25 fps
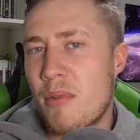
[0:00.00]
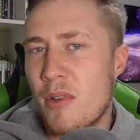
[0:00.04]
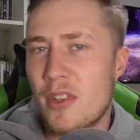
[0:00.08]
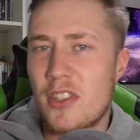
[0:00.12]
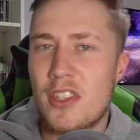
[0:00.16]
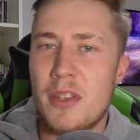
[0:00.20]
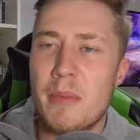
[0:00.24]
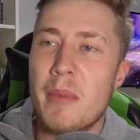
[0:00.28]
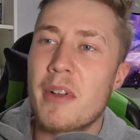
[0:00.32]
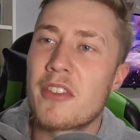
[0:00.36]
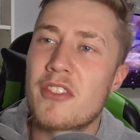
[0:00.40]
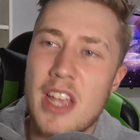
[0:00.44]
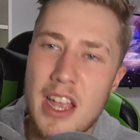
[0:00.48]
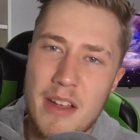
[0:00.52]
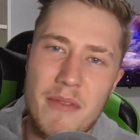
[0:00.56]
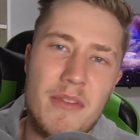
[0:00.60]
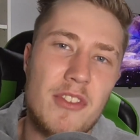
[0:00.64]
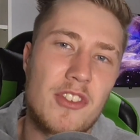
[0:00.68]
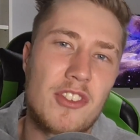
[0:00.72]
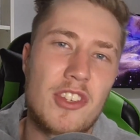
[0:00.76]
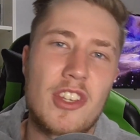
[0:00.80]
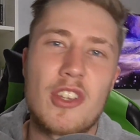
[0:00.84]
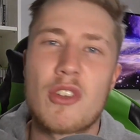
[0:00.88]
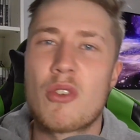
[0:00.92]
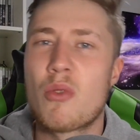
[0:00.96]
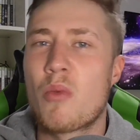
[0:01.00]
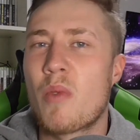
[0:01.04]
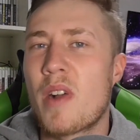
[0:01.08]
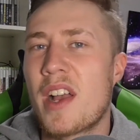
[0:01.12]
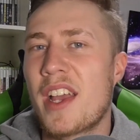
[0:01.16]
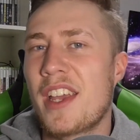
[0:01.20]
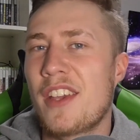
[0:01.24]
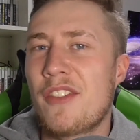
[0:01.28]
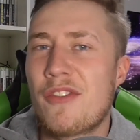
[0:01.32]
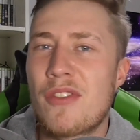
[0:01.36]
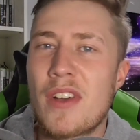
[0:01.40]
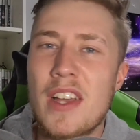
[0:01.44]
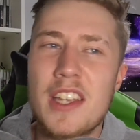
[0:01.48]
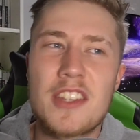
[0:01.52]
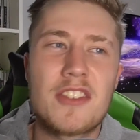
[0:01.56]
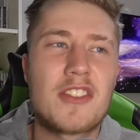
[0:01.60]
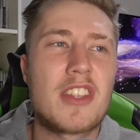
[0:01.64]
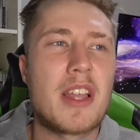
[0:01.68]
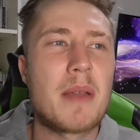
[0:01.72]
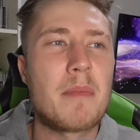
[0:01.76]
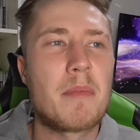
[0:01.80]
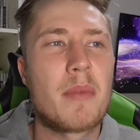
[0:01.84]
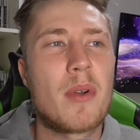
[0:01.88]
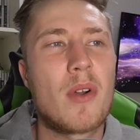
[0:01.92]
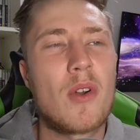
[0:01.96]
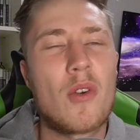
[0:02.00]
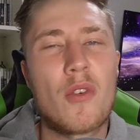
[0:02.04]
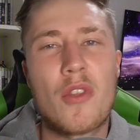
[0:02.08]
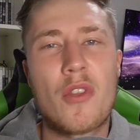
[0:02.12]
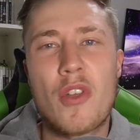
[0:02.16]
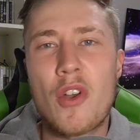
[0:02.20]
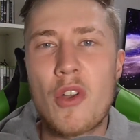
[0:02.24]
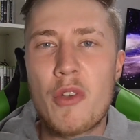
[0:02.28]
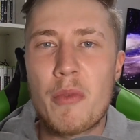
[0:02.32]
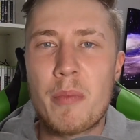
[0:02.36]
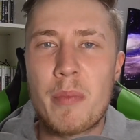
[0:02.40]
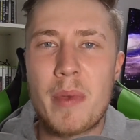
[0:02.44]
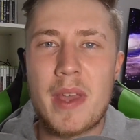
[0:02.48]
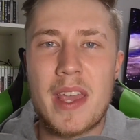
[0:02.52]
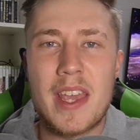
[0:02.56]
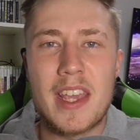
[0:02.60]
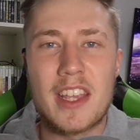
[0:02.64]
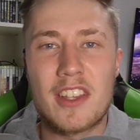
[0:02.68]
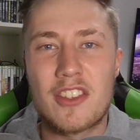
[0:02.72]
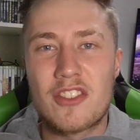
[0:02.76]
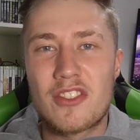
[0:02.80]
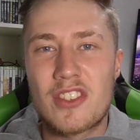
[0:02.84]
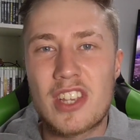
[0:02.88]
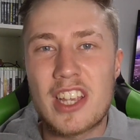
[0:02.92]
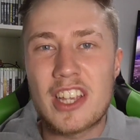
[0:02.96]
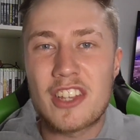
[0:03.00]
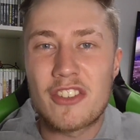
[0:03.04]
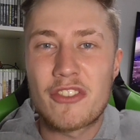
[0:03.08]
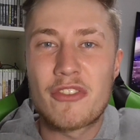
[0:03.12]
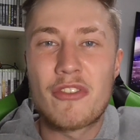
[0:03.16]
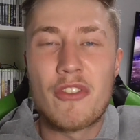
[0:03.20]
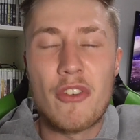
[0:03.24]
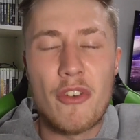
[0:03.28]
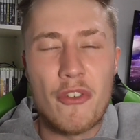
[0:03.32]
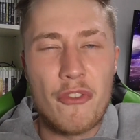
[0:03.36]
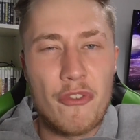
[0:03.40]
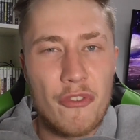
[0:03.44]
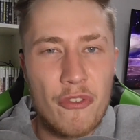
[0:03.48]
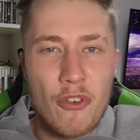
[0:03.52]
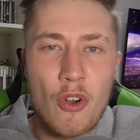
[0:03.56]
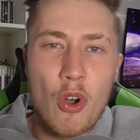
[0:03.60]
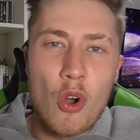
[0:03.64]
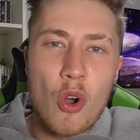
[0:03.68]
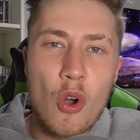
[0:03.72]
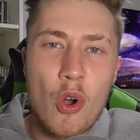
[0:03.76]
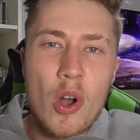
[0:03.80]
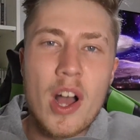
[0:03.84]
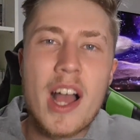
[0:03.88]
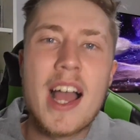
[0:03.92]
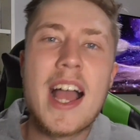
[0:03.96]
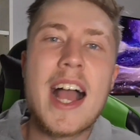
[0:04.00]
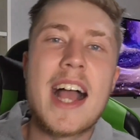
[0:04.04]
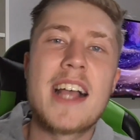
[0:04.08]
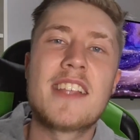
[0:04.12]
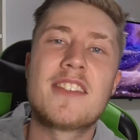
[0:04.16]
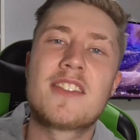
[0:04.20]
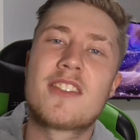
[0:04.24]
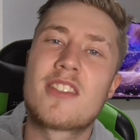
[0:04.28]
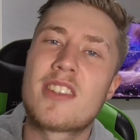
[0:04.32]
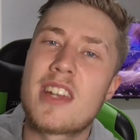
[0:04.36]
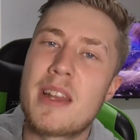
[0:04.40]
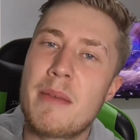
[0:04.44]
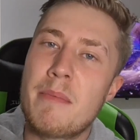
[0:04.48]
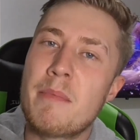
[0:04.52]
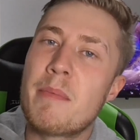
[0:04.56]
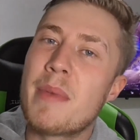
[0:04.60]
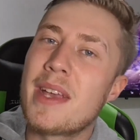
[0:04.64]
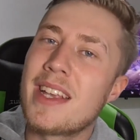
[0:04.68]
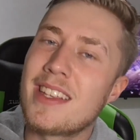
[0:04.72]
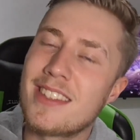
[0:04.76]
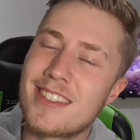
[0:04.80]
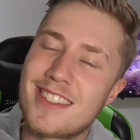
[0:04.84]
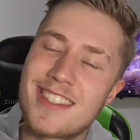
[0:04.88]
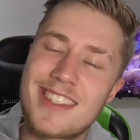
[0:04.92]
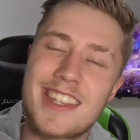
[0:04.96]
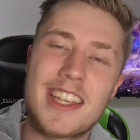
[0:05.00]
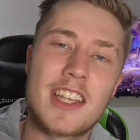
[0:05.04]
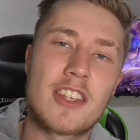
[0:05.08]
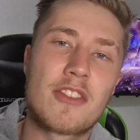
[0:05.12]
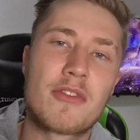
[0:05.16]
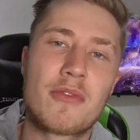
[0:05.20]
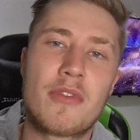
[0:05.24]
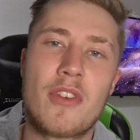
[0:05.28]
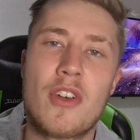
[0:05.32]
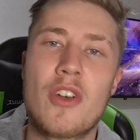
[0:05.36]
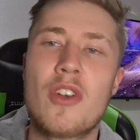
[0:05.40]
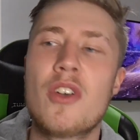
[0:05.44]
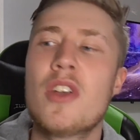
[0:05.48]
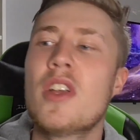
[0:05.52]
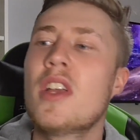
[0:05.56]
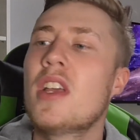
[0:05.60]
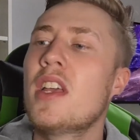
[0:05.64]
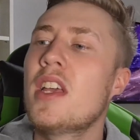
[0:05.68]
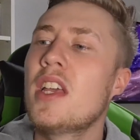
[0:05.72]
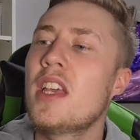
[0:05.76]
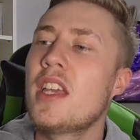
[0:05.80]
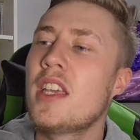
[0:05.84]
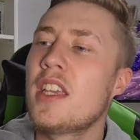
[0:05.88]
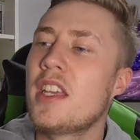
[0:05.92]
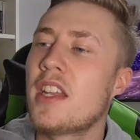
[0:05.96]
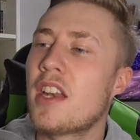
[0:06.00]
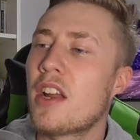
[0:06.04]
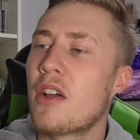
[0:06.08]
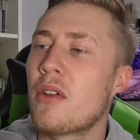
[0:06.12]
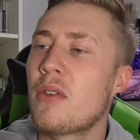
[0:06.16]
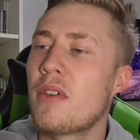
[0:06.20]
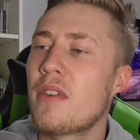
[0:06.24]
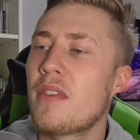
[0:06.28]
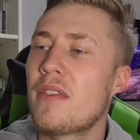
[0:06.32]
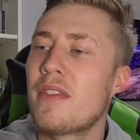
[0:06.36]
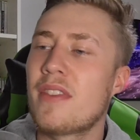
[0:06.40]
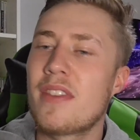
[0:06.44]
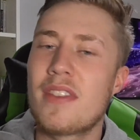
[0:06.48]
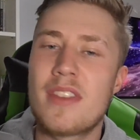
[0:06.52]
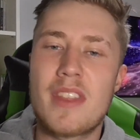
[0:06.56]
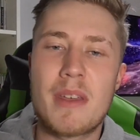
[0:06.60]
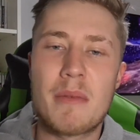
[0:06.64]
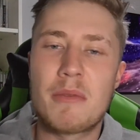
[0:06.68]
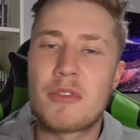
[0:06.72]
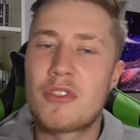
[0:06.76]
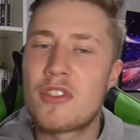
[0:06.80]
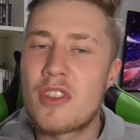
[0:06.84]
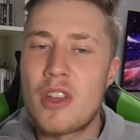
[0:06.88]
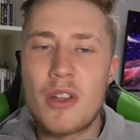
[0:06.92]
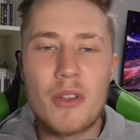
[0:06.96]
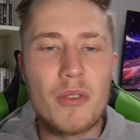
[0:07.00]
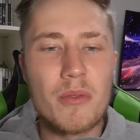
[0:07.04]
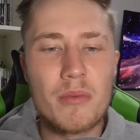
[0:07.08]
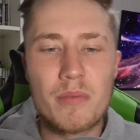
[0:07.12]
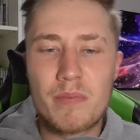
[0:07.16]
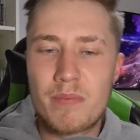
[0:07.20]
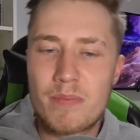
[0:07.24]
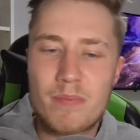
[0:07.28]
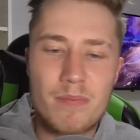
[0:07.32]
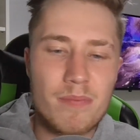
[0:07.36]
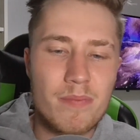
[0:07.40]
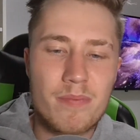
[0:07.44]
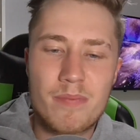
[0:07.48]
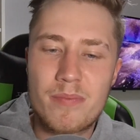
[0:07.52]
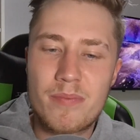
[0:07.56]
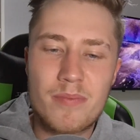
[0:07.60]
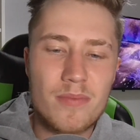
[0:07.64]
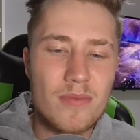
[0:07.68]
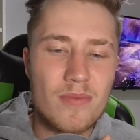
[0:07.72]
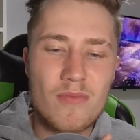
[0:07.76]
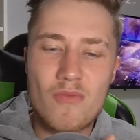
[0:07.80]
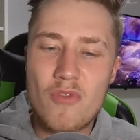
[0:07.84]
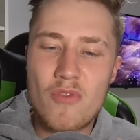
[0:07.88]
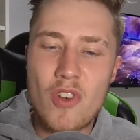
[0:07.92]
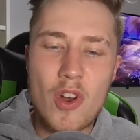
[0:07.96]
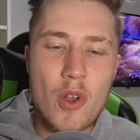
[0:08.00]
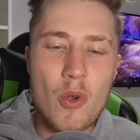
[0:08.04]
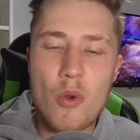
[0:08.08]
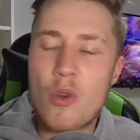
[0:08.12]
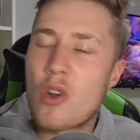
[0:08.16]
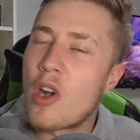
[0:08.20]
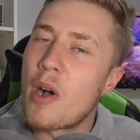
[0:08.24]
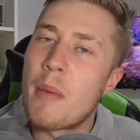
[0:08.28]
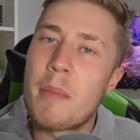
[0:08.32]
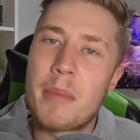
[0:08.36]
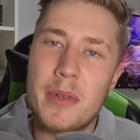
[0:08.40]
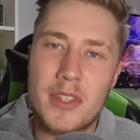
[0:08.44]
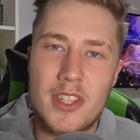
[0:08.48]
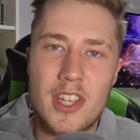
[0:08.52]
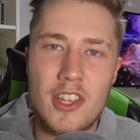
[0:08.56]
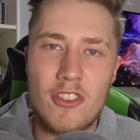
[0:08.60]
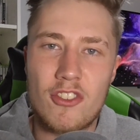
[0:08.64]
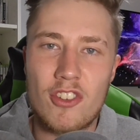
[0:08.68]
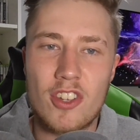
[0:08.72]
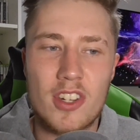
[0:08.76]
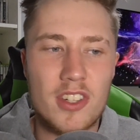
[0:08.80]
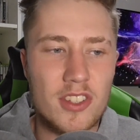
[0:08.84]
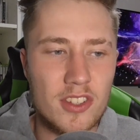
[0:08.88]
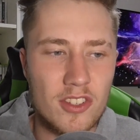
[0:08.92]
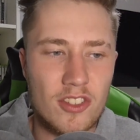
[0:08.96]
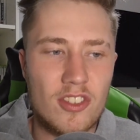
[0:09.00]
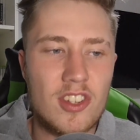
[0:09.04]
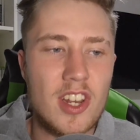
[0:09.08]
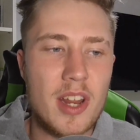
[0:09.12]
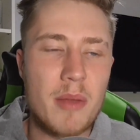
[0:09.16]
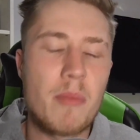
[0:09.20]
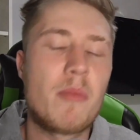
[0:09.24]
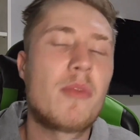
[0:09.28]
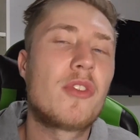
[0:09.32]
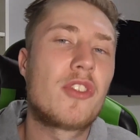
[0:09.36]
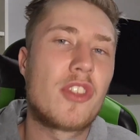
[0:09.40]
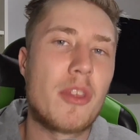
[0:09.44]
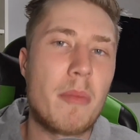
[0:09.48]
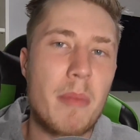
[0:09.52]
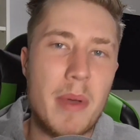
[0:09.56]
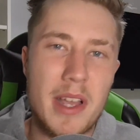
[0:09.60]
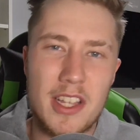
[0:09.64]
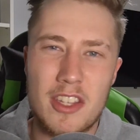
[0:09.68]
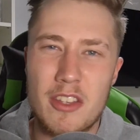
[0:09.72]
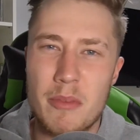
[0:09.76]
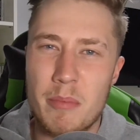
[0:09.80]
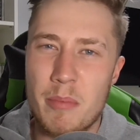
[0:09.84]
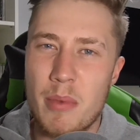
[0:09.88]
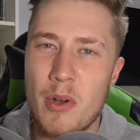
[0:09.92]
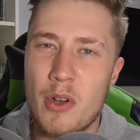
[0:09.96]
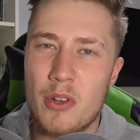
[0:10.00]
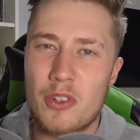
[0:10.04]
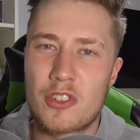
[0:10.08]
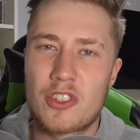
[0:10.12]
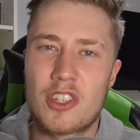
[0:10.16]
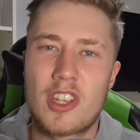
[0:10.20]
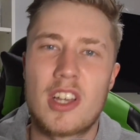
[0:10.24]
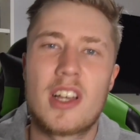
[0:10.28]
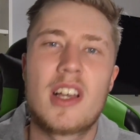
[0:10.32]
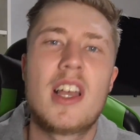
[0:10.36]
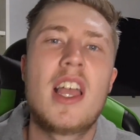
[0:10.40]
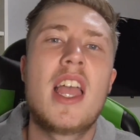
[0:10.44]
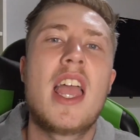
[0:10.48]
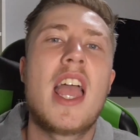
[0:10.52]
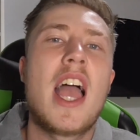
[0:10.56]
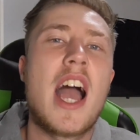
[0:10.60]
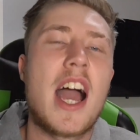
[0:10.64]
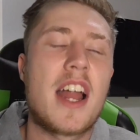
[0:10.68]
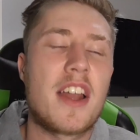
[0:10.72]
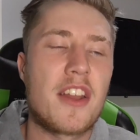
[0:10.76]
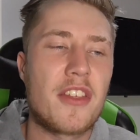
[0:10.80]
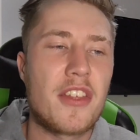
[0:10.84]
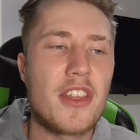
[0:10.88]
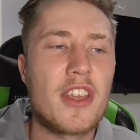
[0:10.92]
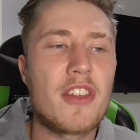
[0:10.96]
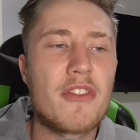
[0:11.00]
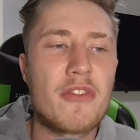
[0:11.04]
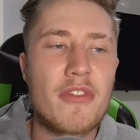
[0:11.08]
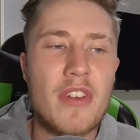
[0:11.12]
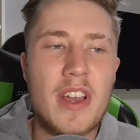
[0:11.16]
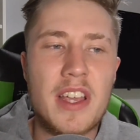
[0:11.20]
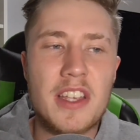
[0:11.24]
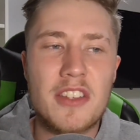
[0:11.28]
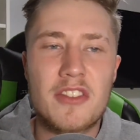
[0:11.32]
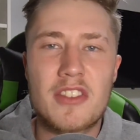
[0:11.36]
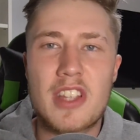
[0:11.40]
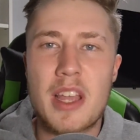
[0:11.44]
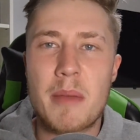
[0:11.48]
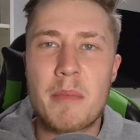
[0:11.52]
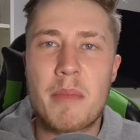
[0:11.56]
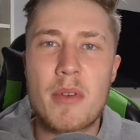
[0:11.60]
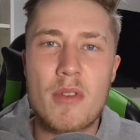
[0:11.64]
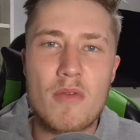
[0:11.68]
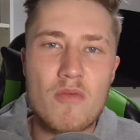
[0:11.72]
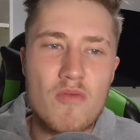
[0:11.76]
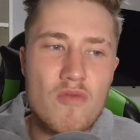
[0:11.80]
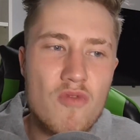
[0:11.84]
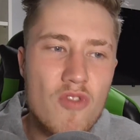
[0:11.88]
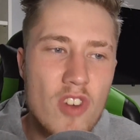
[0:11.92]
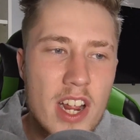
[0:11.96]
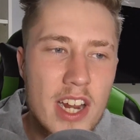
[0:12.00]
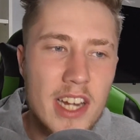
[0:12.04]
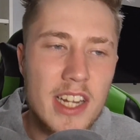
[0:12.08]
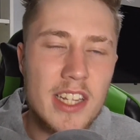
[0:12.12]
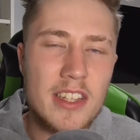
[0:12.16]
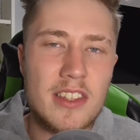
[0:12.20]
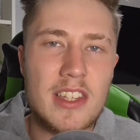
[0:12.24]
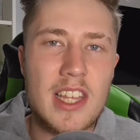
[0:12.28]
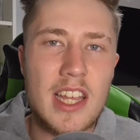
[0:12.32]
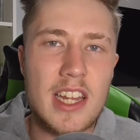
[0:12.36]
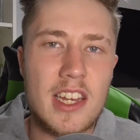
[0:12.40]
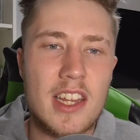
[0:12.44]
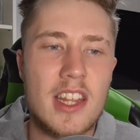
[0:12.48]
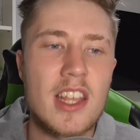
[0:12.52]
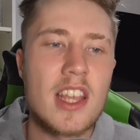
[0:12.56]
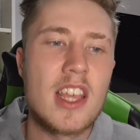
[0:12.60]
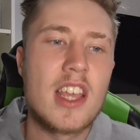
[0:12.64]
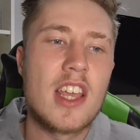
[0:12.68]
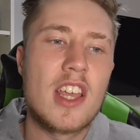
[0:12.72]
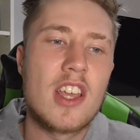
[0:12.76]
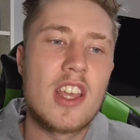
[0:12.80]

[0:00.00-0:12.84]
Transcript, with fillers: pretty much every single way. FaZe Temperrr, although being six foot four and Slim being six foot, you know, there was no real competition. Slim was the better boxer, and I think FaZe Temperrr really did